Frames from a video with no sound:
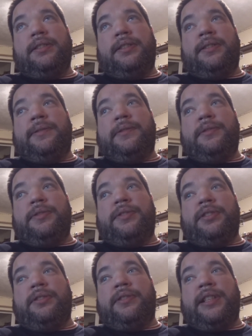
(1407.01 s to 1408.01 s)
And I've
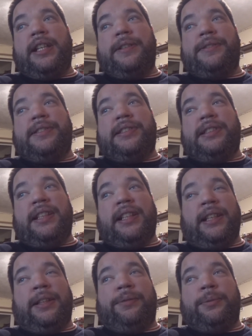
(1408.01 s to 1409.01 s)
also now
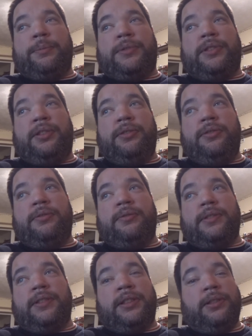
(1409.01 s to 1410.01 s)
seen from
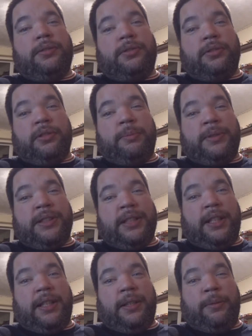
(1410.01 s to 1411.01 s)
2 YouTubers
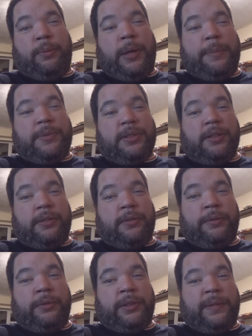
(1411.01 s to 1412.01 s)
that a website
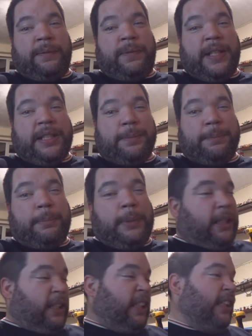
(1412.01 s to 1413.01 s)
called
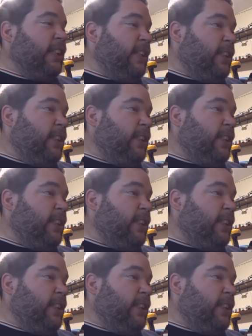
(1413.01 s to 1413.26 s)
VidMe